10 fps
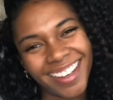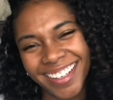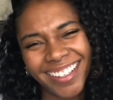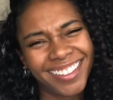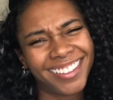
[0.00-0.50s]
I
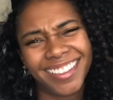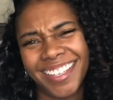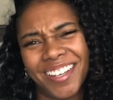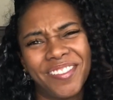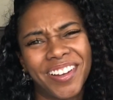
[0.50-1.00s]
couldn't
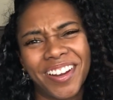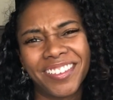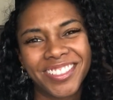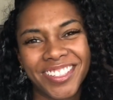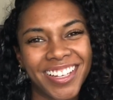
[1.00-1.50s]
think of what I
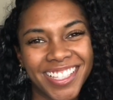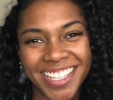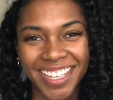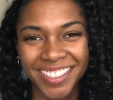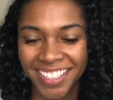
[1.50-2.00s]
was trying to
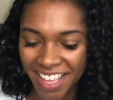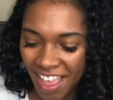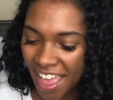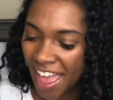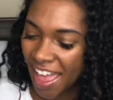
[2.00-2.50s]
say.
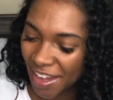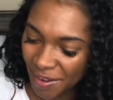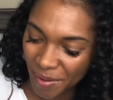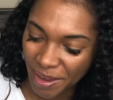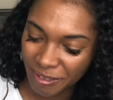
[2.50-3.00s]

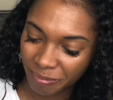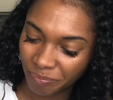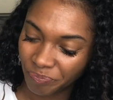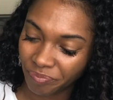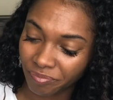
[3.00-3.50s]
Anyway,
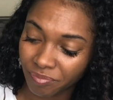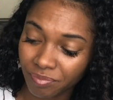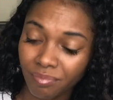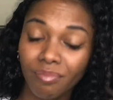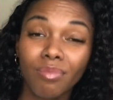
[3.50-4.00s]

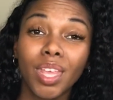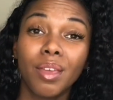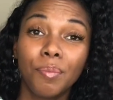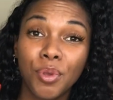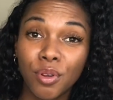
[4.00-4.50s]

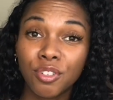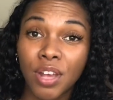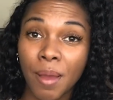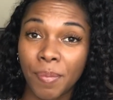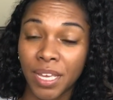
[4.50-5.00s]
Pure
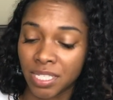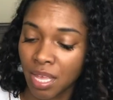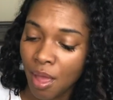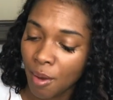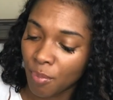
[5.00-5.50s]
Tropix
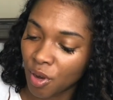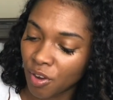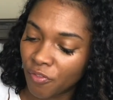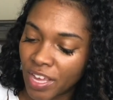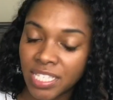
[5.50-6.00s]
Pearl
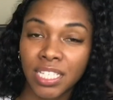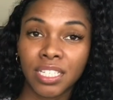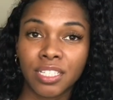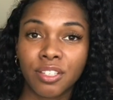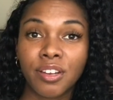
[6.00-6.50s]
Face
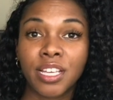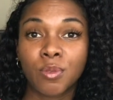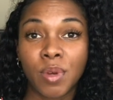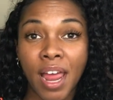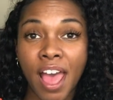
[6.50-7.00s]
Elixir is
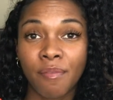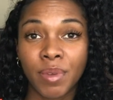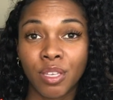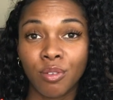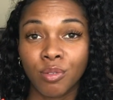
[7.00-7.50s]
what I have
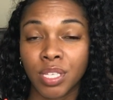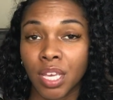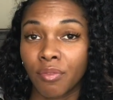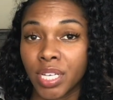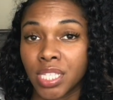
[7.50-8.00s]
been
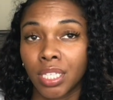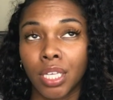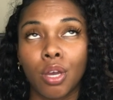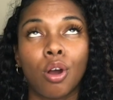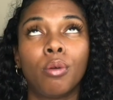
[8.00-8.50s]
using
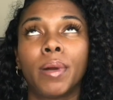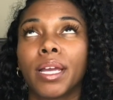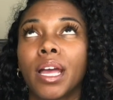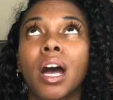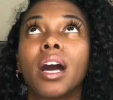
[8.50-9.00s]
recently. Oh my
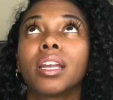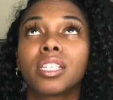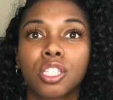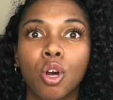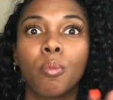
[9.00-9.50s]
God, it's
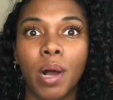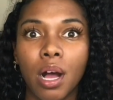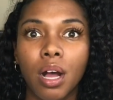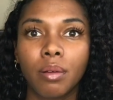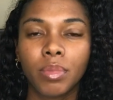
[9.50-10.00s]
so
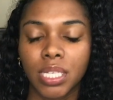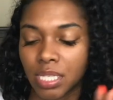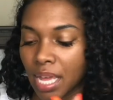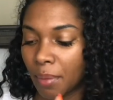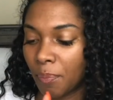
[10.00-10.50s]
bomb. It's
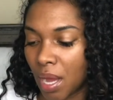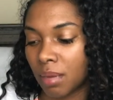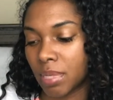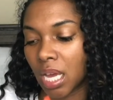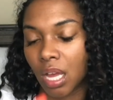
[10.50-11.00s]
like
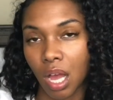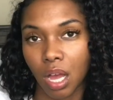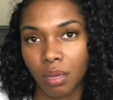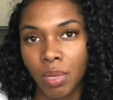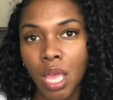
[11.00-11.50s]

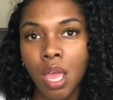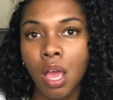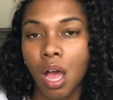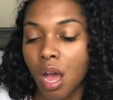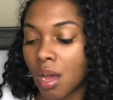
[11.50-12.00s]
bomb.com.
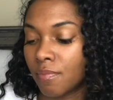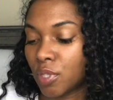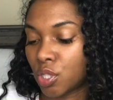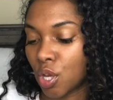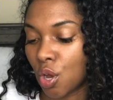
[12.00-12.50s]
Um,
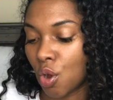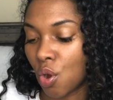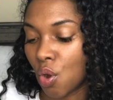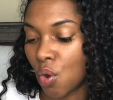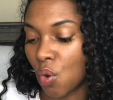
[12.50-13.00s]

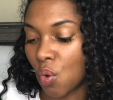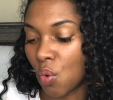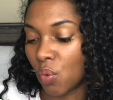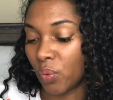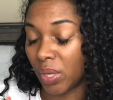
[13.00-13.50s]

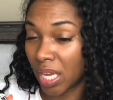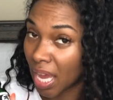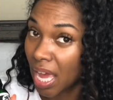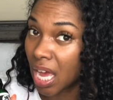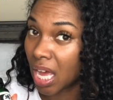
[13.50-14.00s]
so
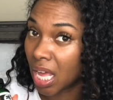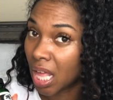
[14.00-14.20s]
yeah.